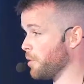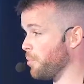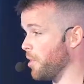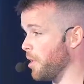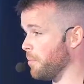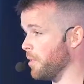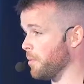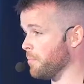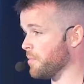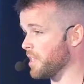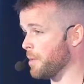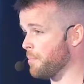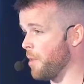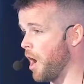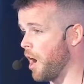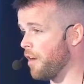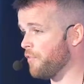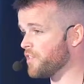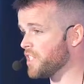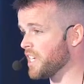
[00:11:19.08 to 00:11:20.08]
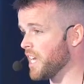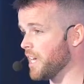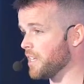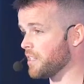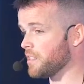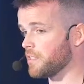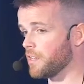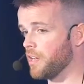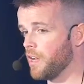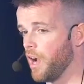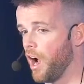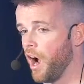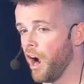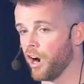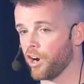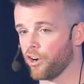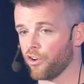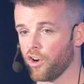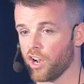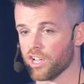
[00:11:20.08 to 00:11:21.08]
problems. I'm often asked,
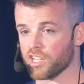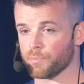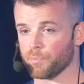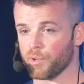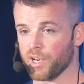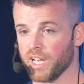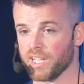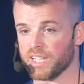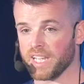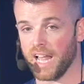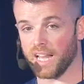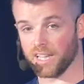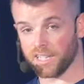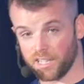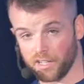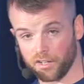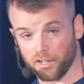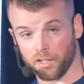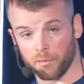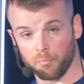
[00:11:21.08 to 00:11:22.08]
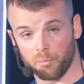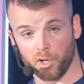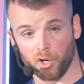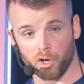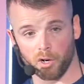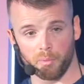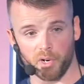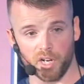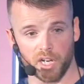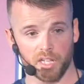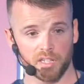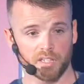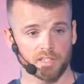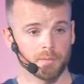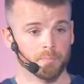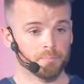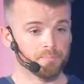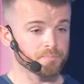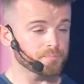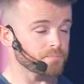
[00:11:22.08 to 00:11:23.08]
are crossbreeds healthier than pure breeds?
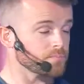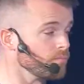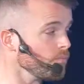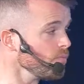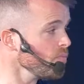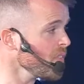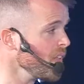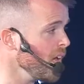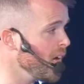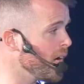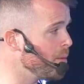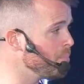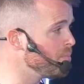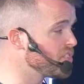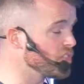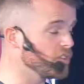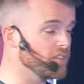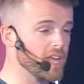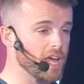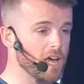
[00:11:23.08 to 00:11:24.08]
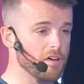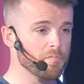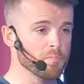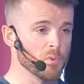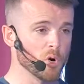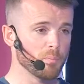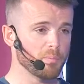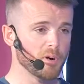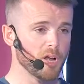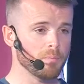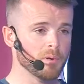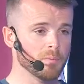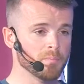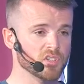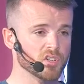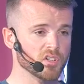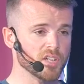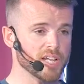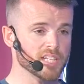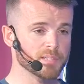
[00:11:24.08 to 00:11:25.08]
Do they have more problems
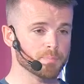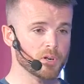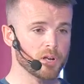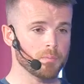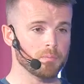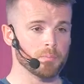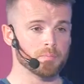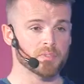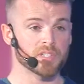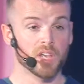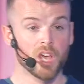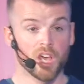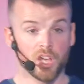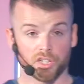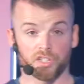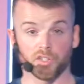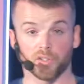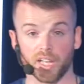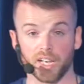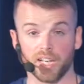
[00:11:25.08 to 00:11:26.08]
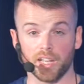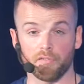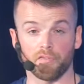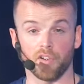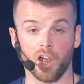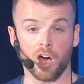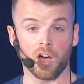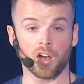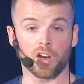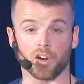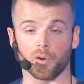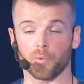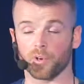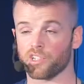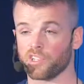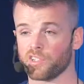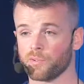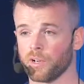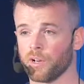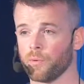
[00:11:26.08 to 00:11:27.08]
or less problems? Do they live longer, which
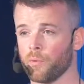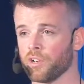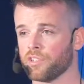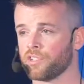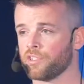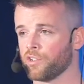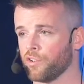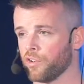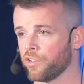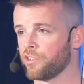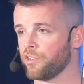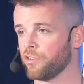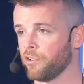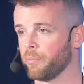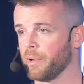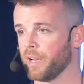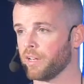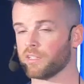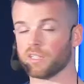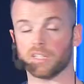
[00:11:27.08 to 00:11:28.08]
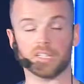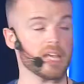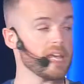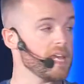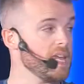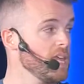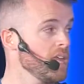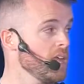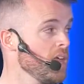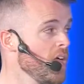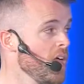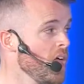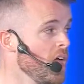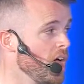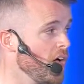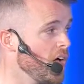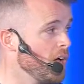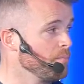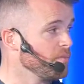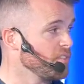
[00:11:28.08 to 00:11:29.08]
is what I want to talk to you about today.
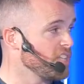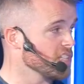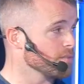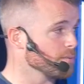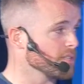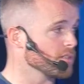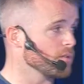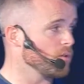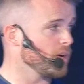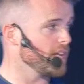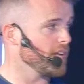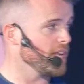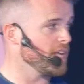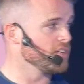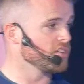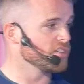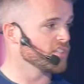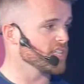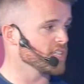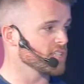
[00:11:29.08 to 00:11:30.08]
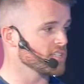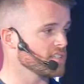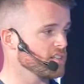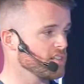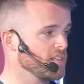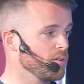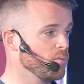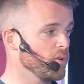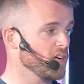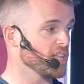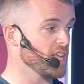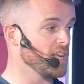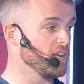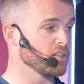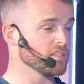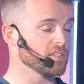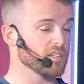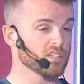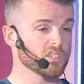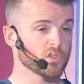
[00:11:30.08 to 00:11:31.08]
This was a quite interesting study where they
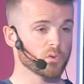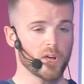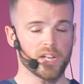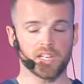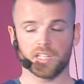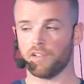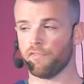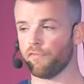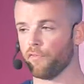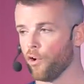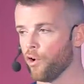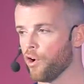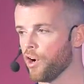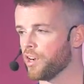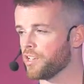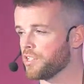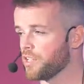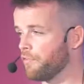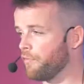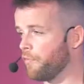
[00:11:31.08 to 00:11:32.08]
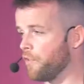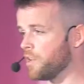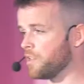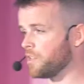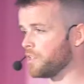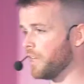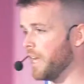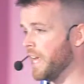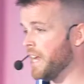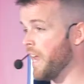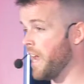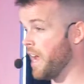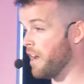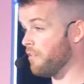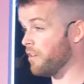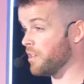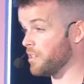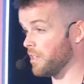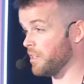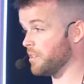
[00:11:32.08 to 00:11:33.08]
looked at 24 different
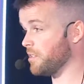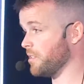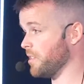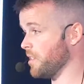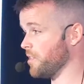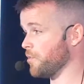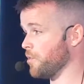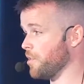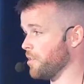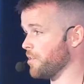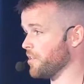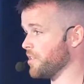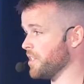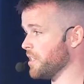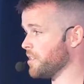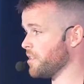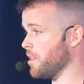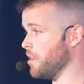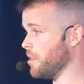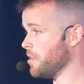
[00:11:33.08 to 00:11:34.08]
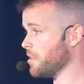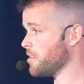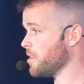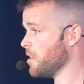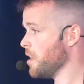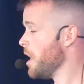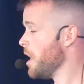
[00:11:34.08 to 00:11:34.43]
inherited disorders in dogs,